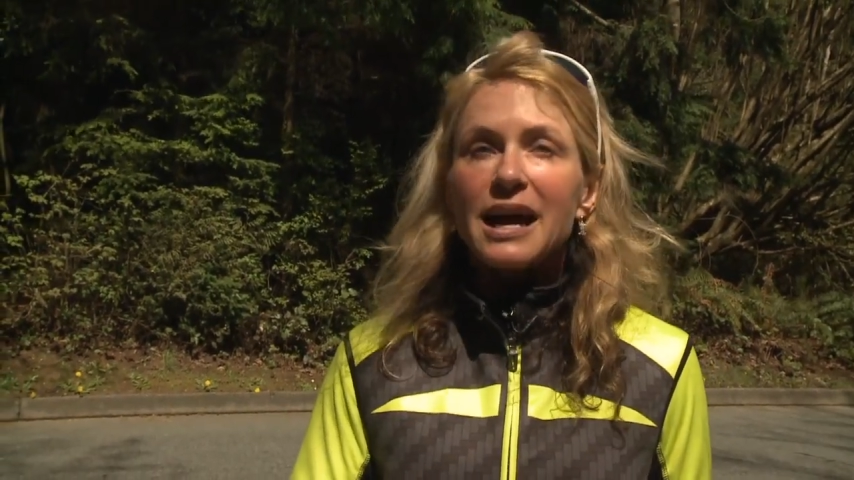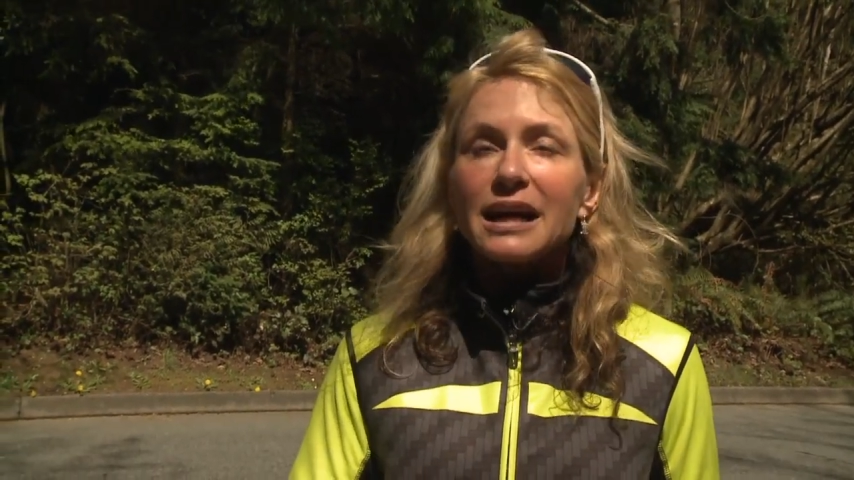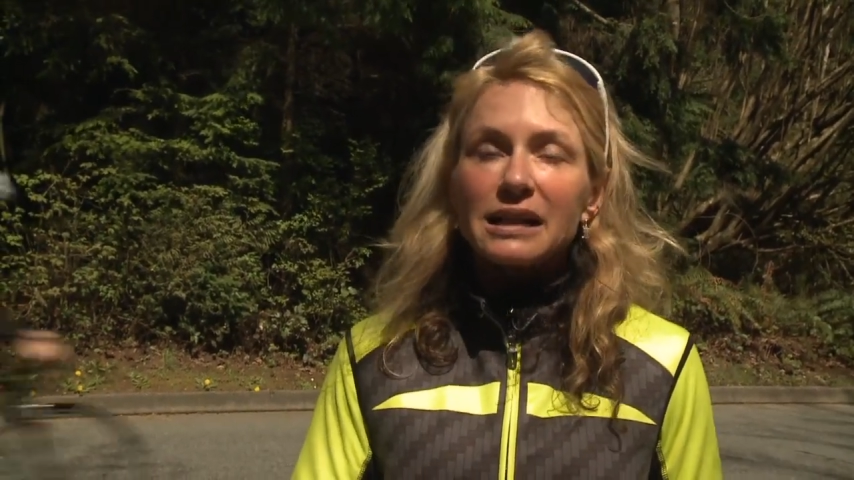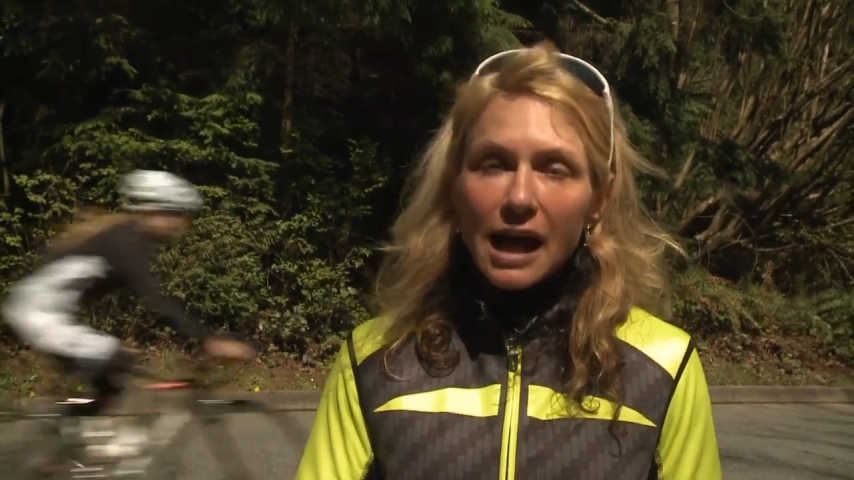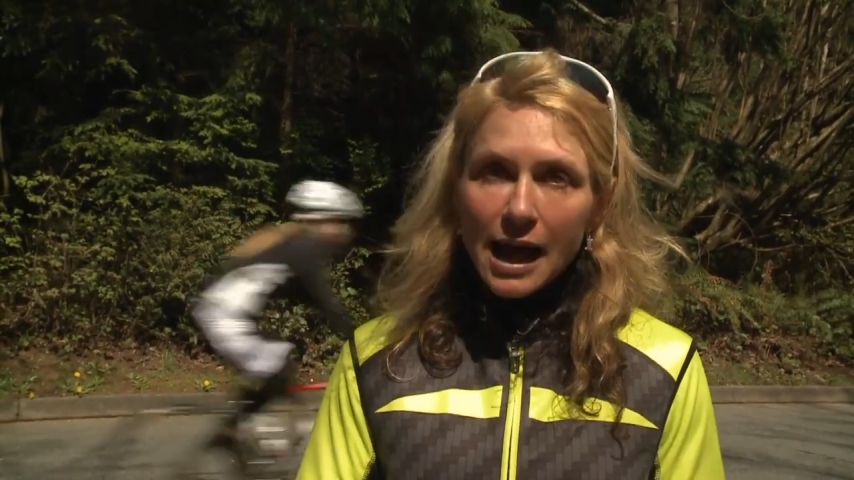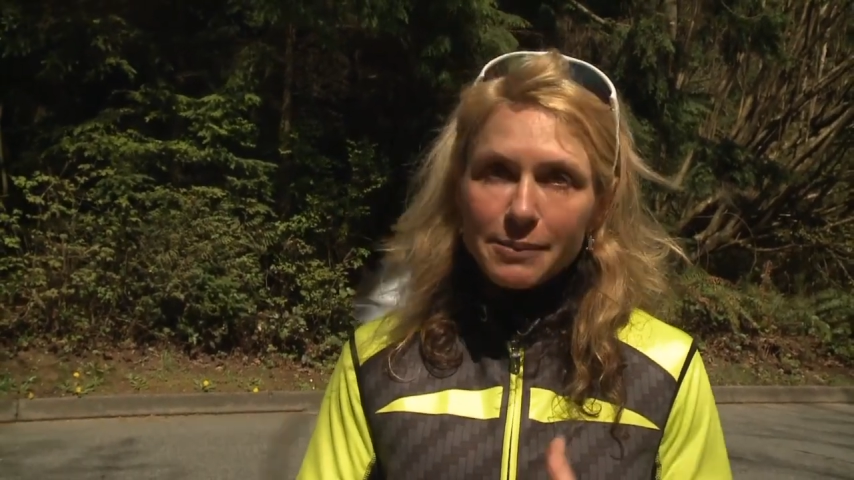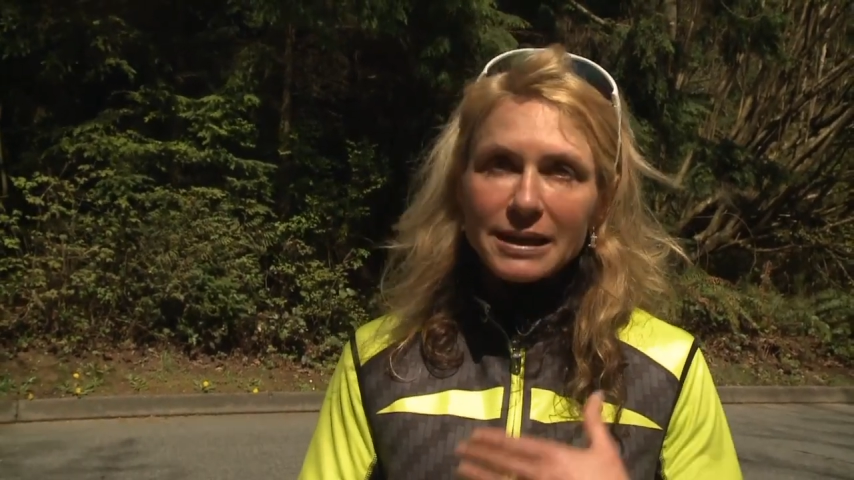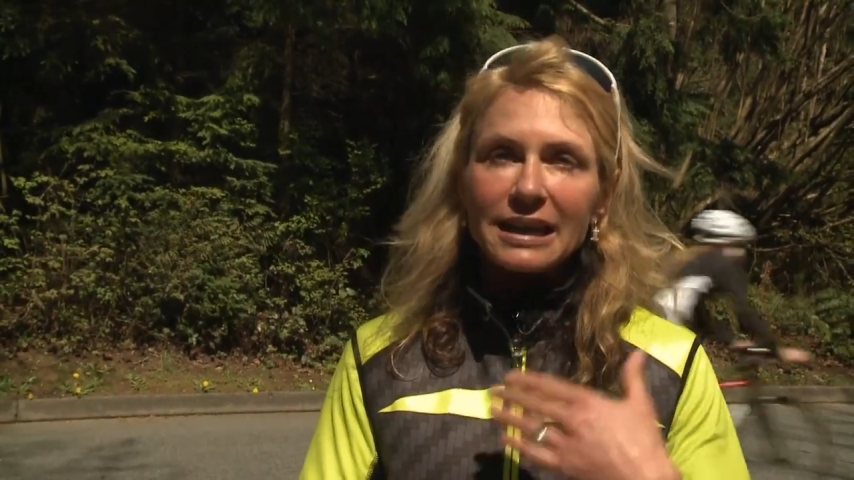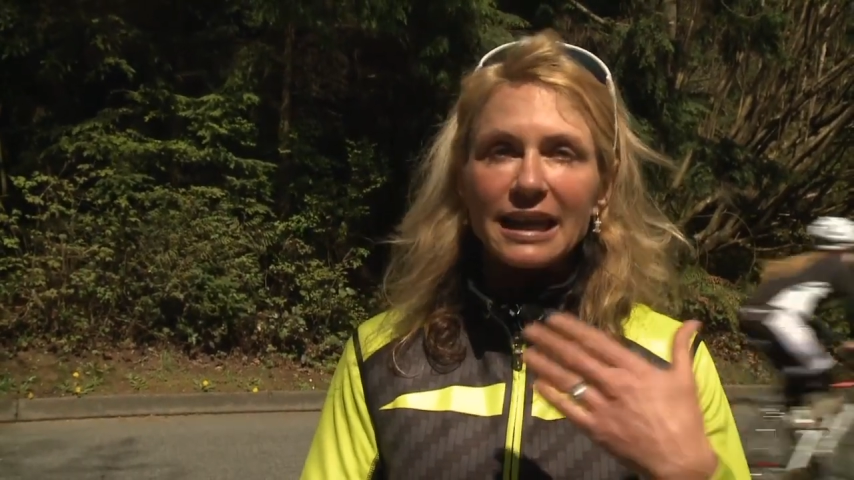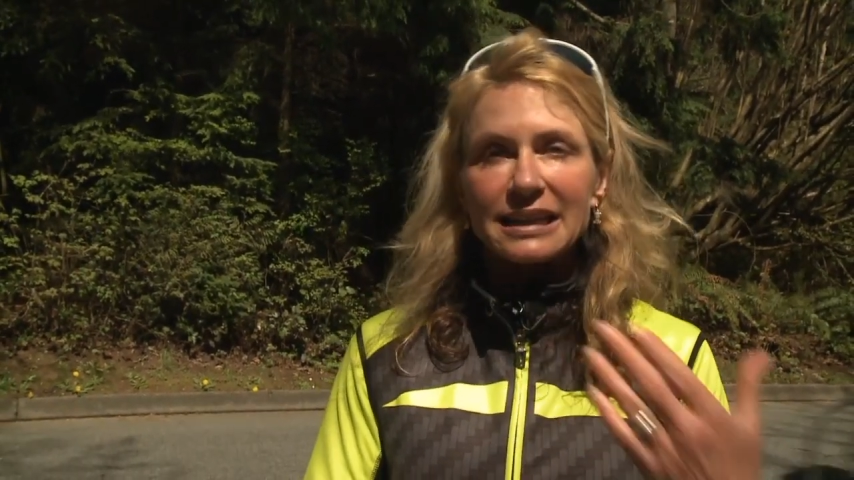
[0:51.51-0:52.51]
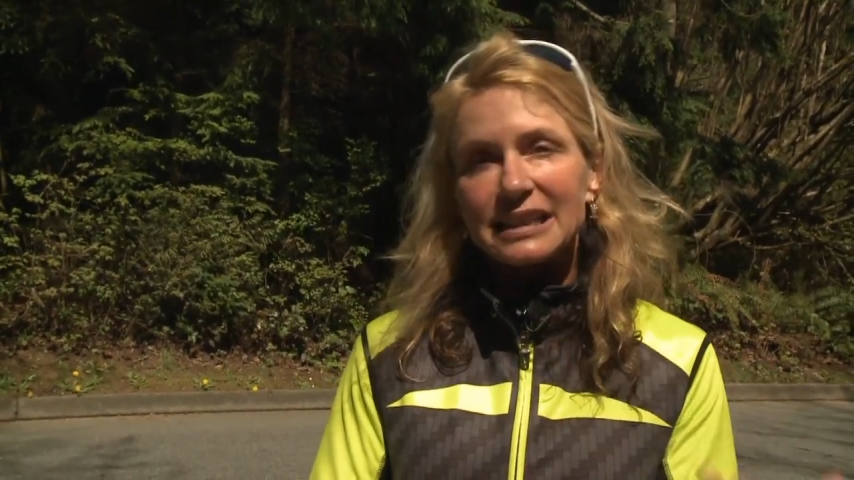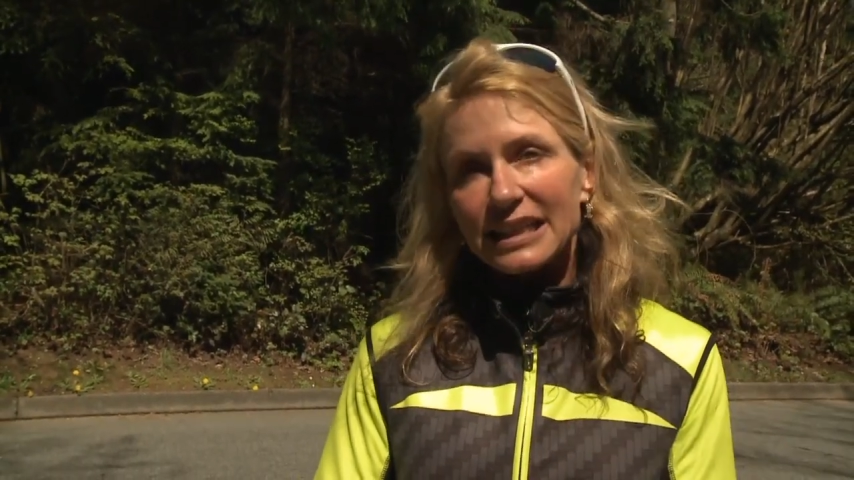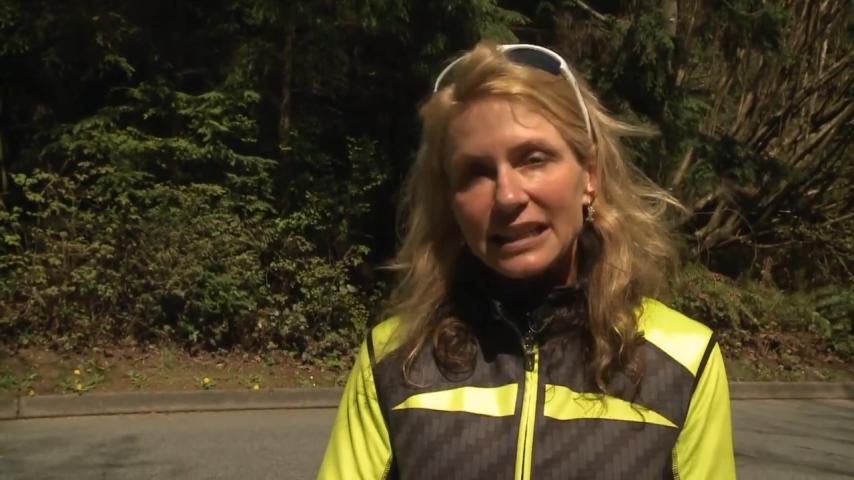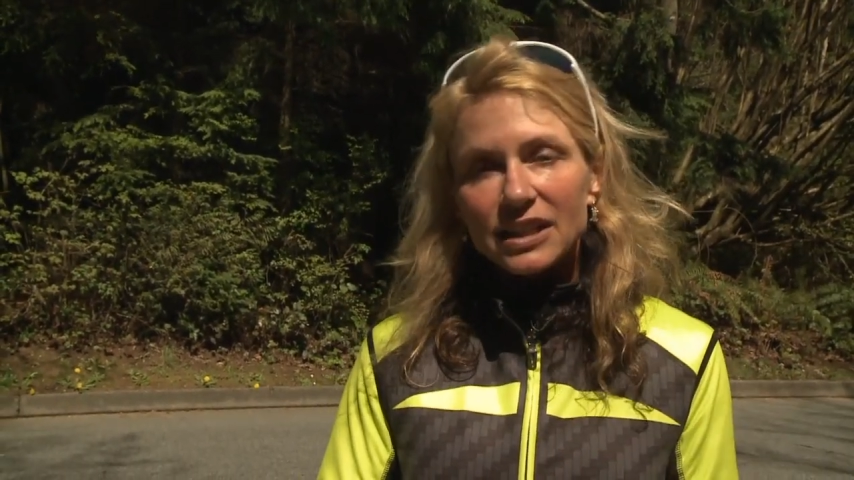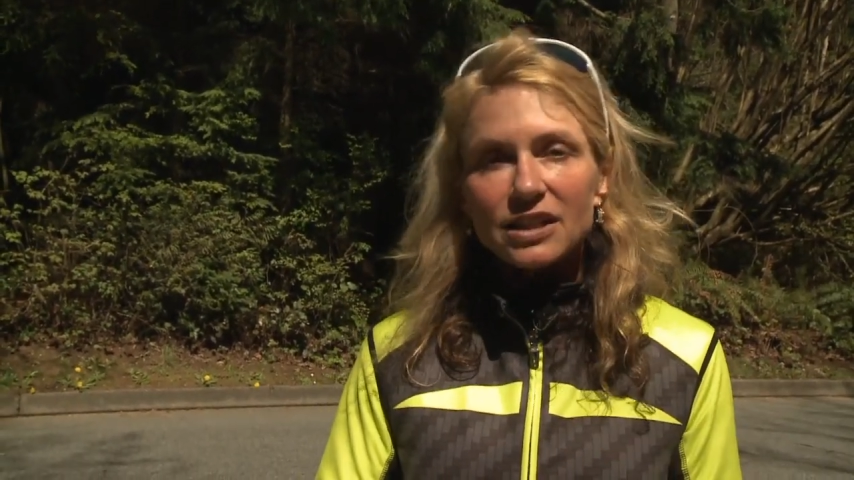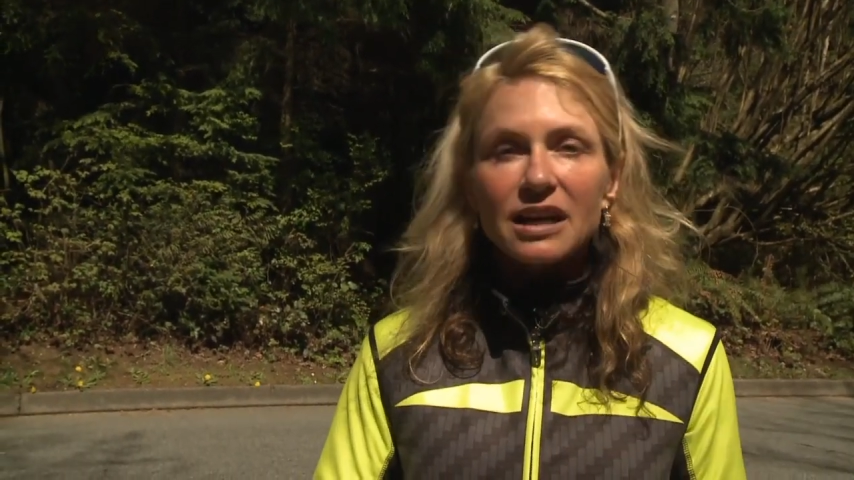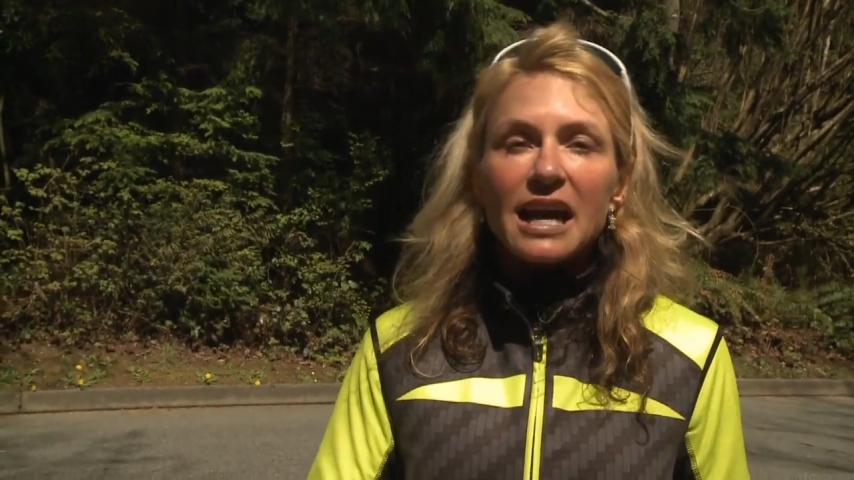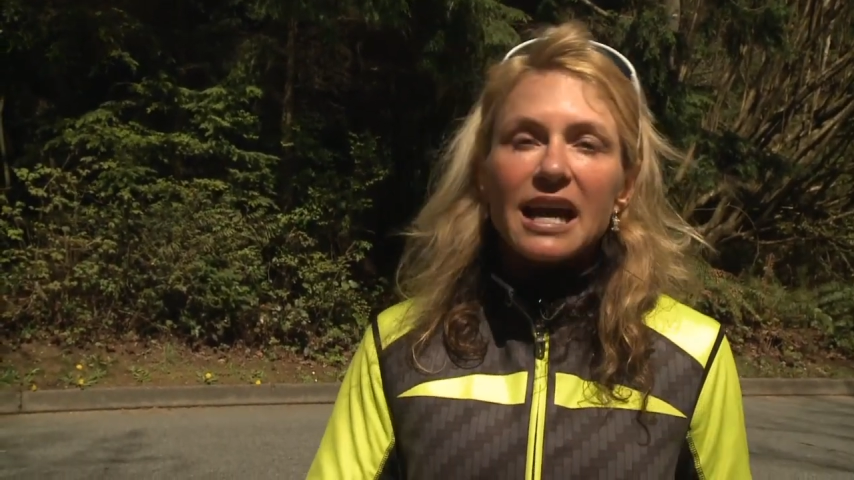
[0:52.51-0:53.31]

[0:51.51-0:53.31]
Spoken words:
climbing in a gear.